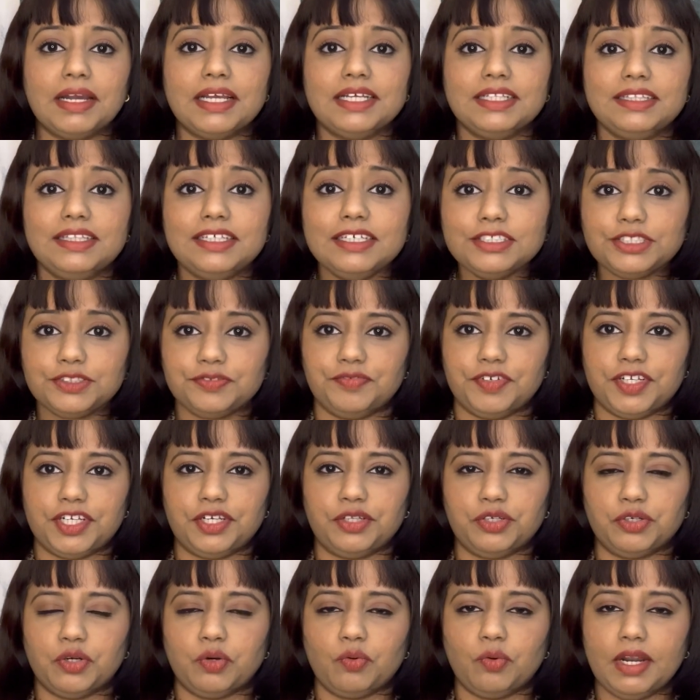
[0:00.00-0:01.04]
this
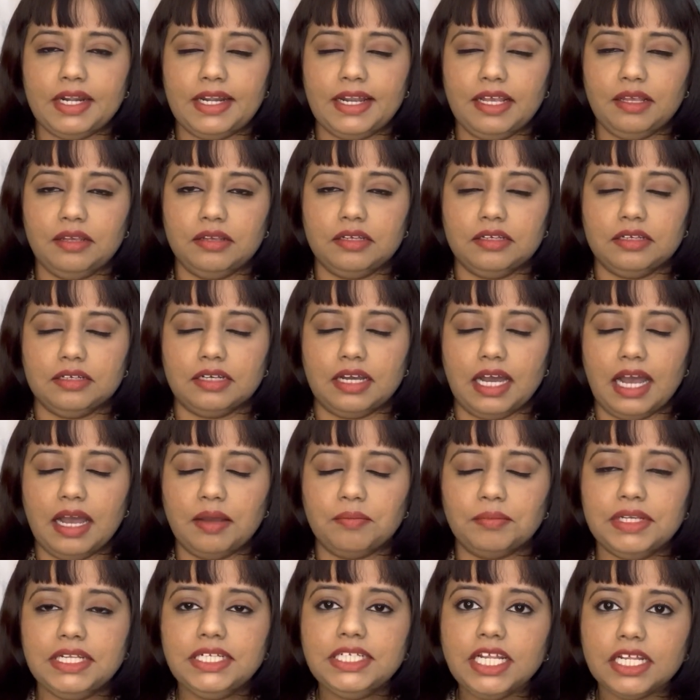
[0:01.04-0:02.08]
video, what I
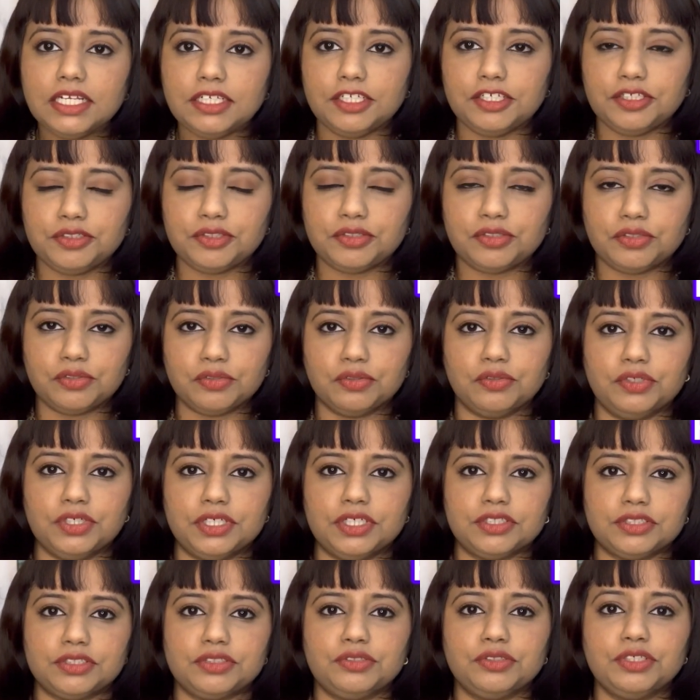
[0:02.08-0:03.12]
am intending to do
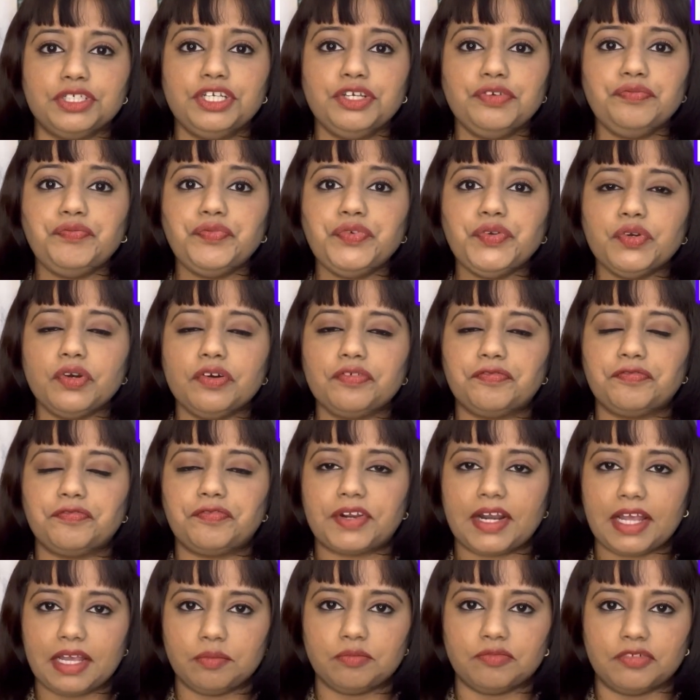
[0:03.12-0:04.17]
is to give you a
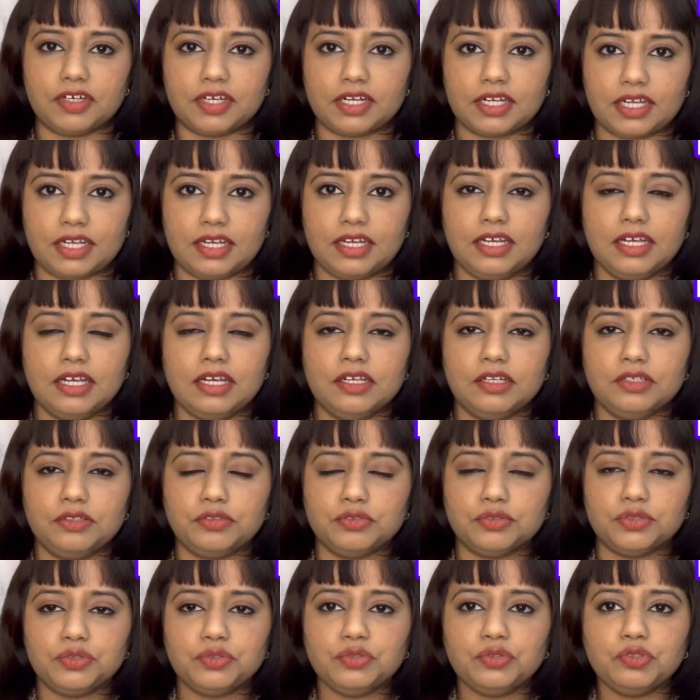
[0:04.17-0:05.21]
framework to
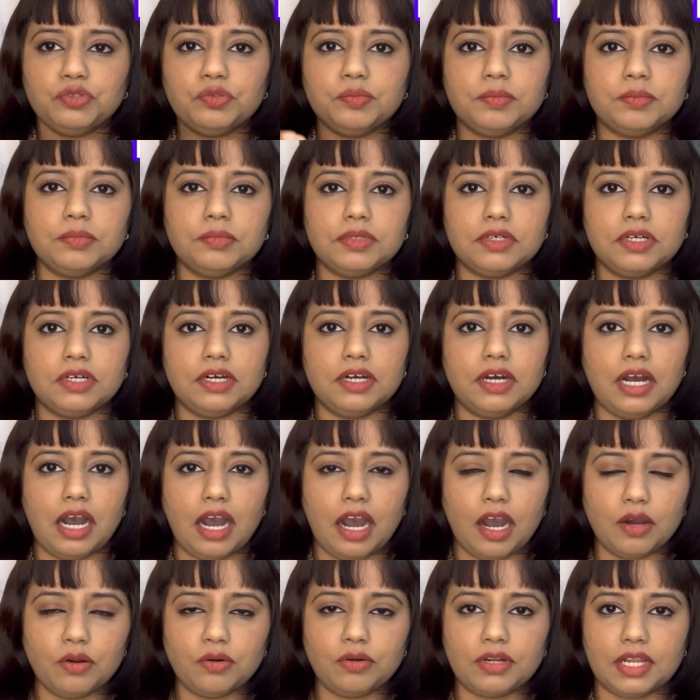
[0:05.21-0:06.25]
zoom
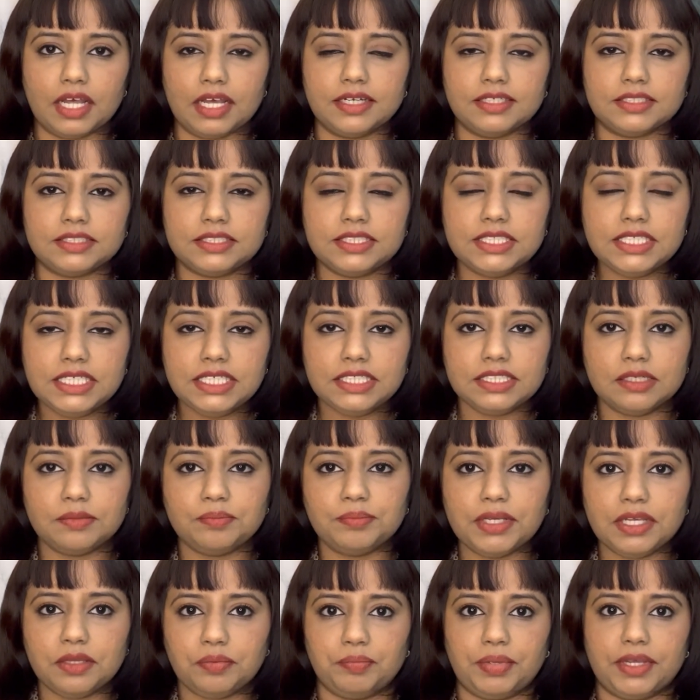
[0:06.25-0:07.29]
out and see the
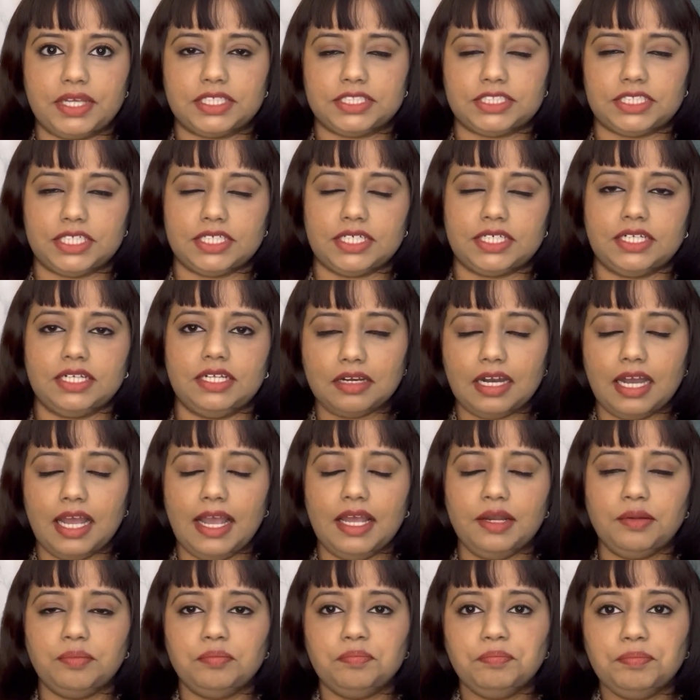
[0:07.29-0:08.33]
big picture
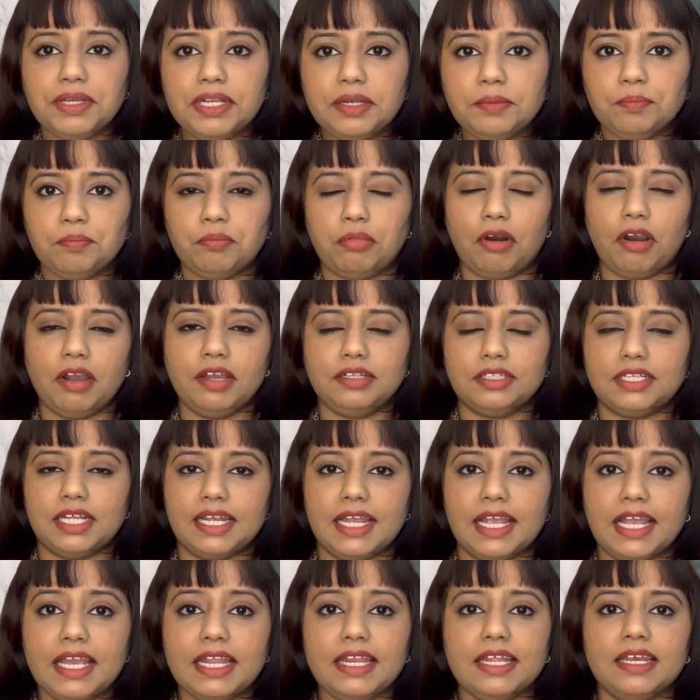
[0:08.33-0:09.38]
and pinpoint
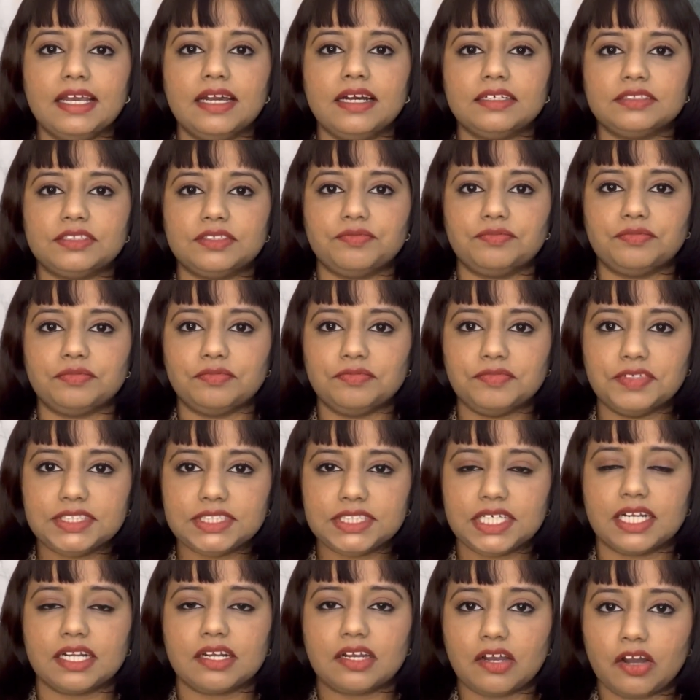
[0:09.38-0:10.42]
the areas which
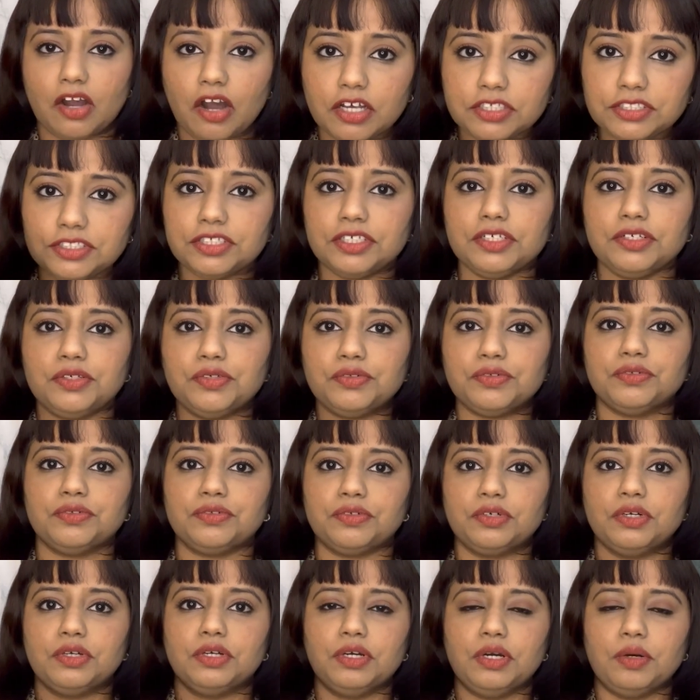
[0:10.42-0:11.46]
are causing you
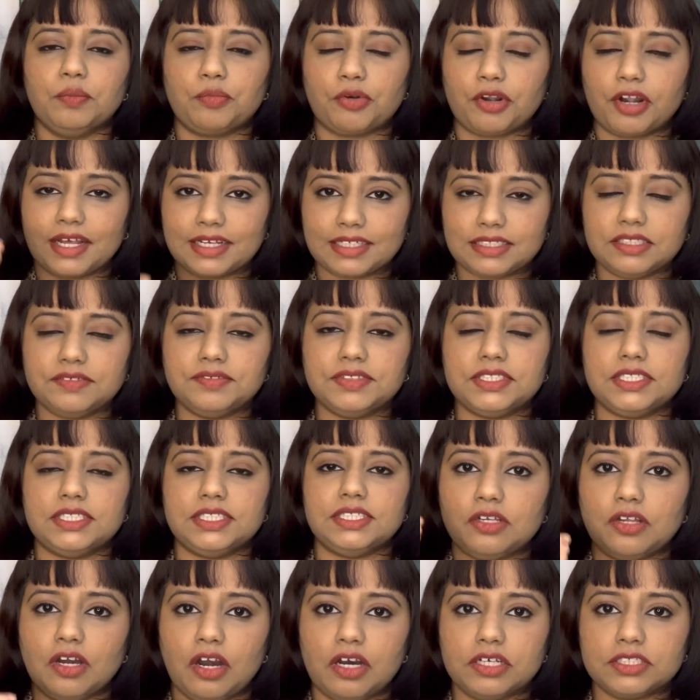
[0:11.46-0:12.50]
productivity
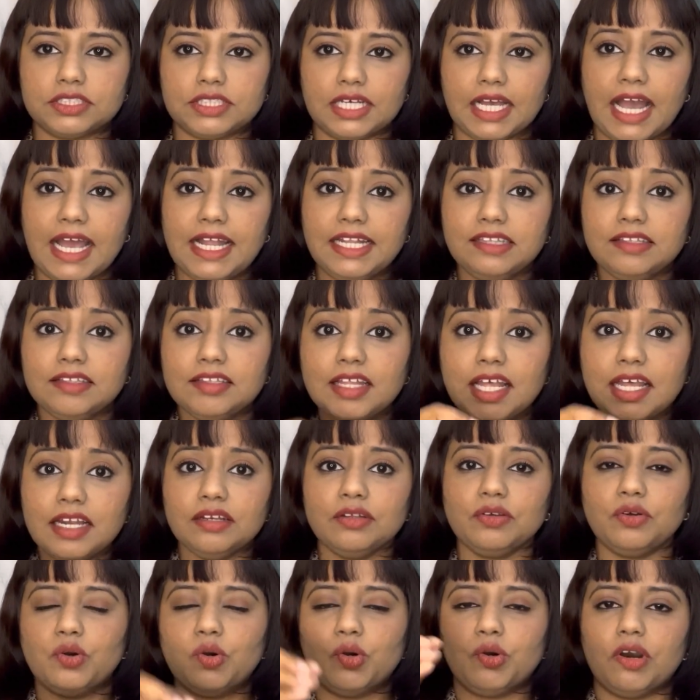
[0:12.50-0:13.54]
loss and
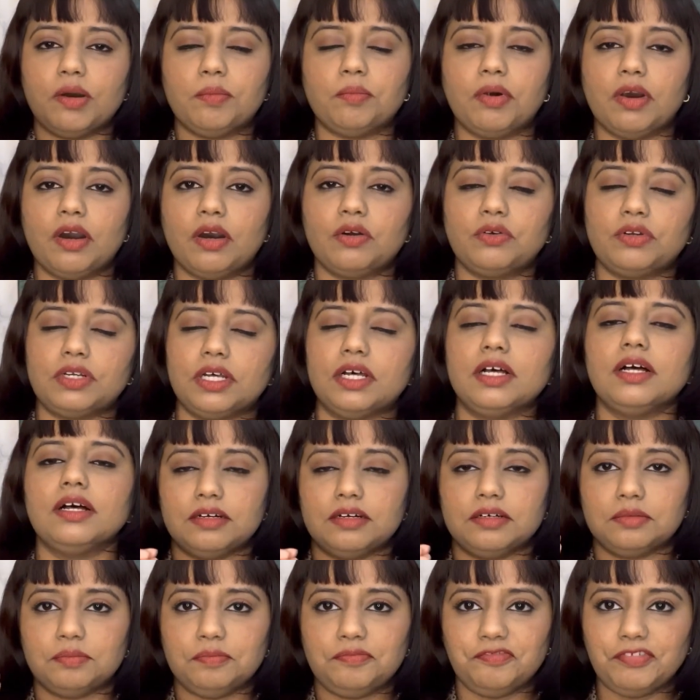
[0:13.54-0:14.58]
then go about
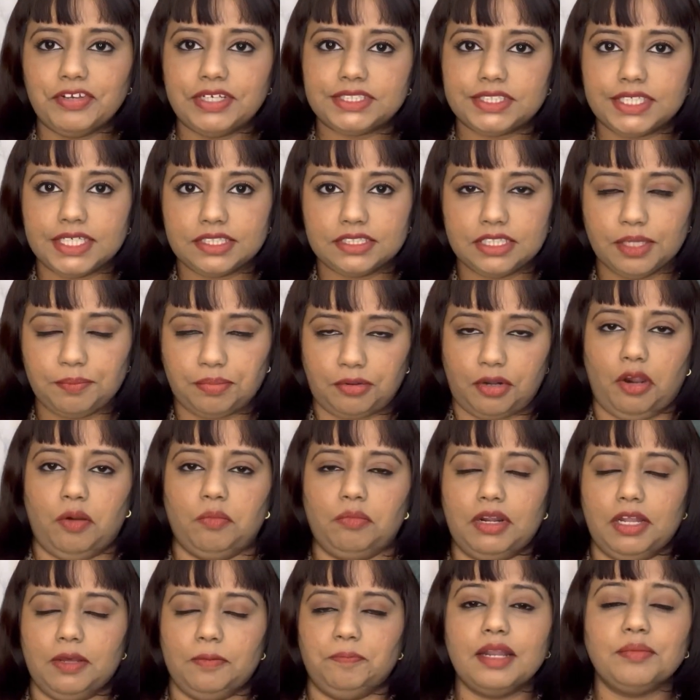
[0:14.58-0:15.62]
fixing the
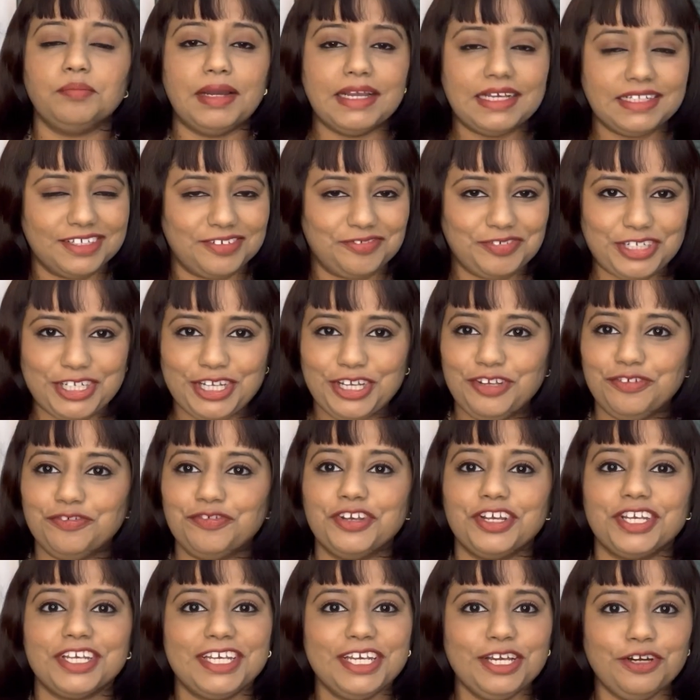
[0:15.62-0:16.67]
problem. By the way, if
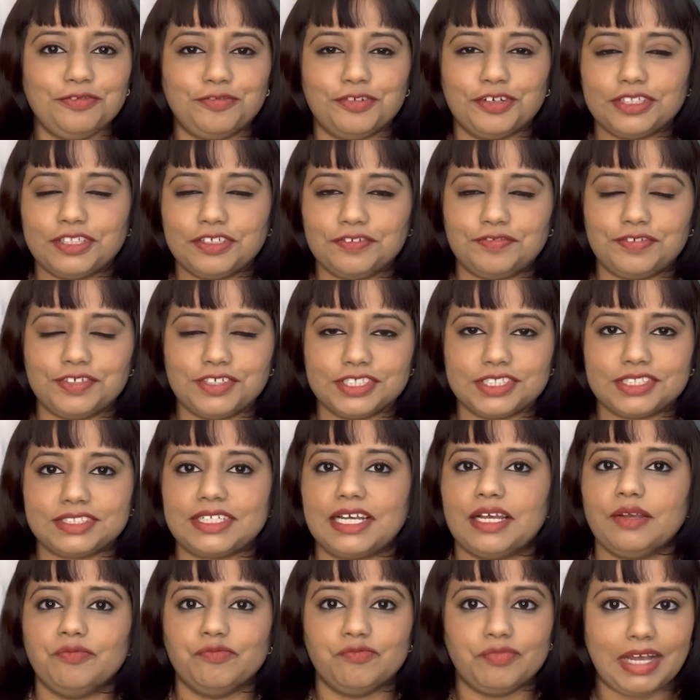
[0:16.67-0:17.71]
you're here for the first
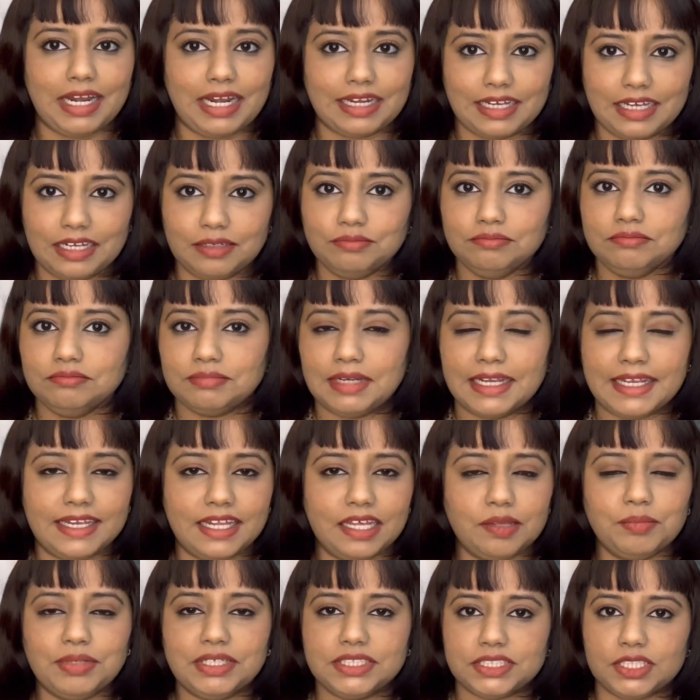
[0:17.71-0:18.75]
time, welcome. My
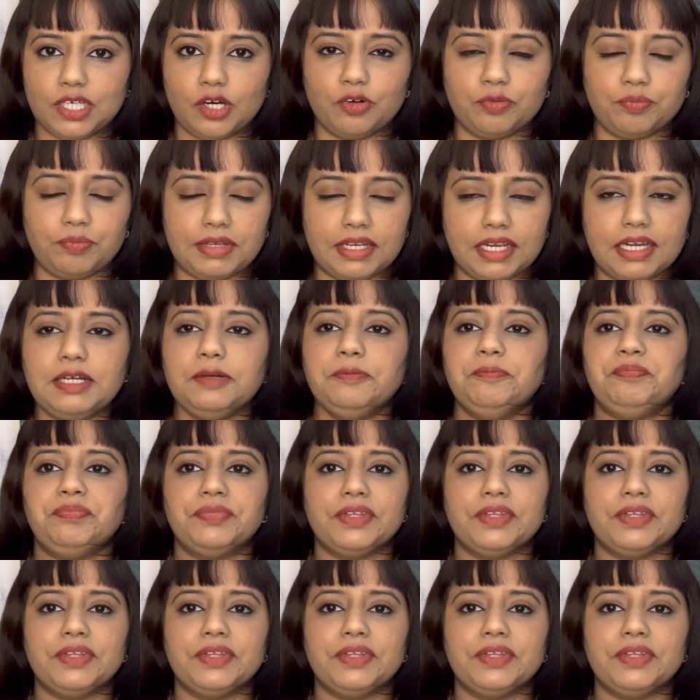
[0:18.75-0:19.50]
name is Soumya.